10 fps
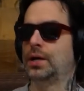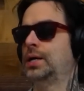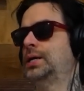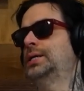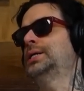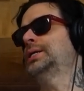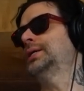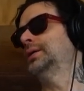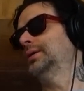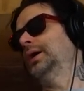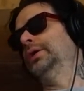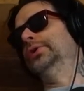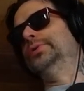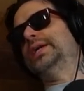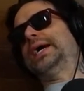a
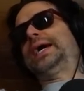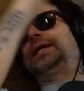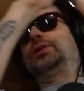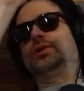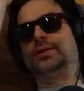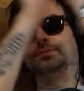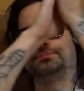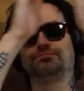new day, dude.